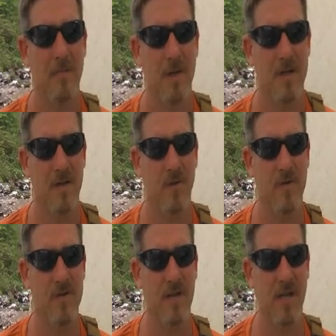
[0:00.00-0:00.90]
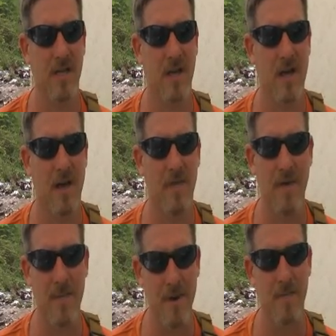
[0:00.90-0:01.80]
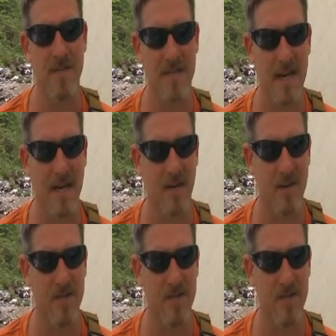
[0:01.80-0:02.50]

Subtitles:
But we've seen, if I'm not mistaken,